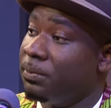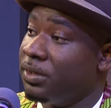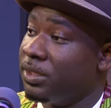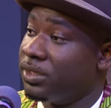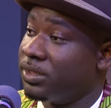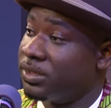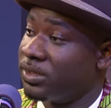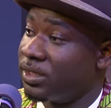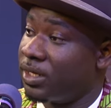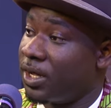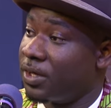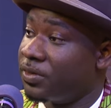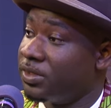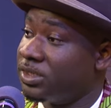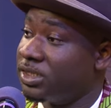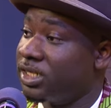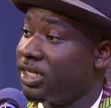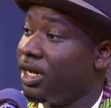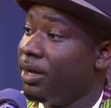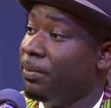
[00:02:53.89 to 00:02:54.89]
because
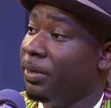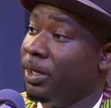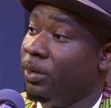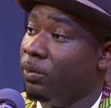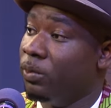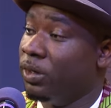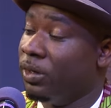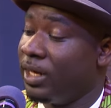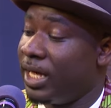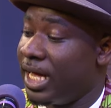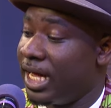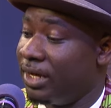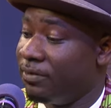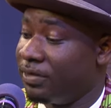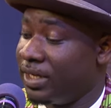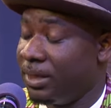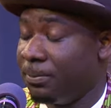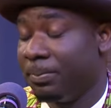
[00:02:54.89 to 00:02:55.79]
others coming will have a